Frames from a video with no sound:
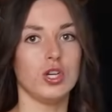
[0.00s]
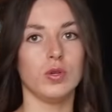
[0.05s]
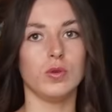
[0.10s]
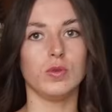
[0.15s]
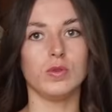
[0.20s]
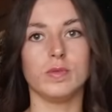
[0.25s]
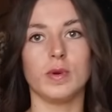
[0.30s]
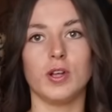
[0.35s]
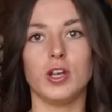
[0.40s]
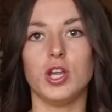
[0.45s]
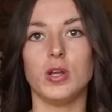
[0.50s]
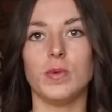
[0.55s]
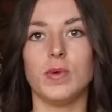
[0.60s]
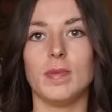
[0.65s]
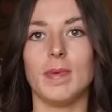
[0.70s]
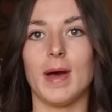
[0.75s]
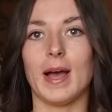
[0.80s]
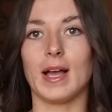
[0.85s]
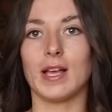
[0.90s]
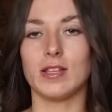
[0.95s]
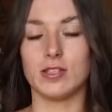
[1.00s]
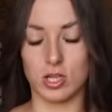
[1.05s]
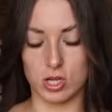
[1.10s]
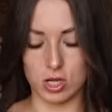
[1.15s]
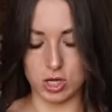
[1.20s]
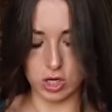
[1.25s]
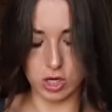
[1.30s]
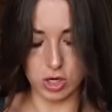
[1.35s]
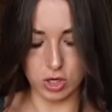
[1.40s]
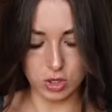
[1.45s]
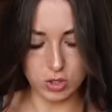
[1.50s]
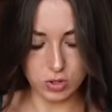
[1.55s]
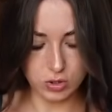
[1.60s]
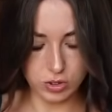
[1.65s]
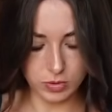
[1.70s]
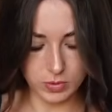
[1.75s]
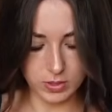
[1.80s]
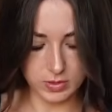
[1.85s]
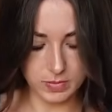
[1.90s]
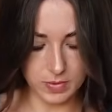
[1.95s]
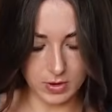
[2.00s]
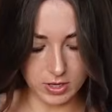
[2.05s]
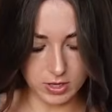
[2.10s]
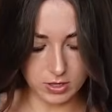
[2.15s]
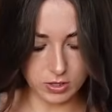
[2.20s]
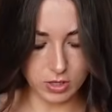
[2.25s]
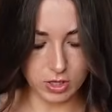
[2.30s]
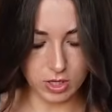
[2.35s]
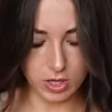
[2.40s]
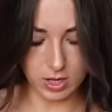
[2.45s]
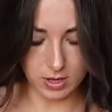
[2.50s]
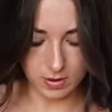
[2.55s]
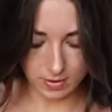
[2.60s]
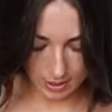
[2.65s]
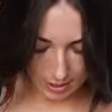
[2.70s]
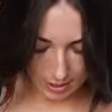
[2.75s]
use my Louis bag as like a clutch which might look cute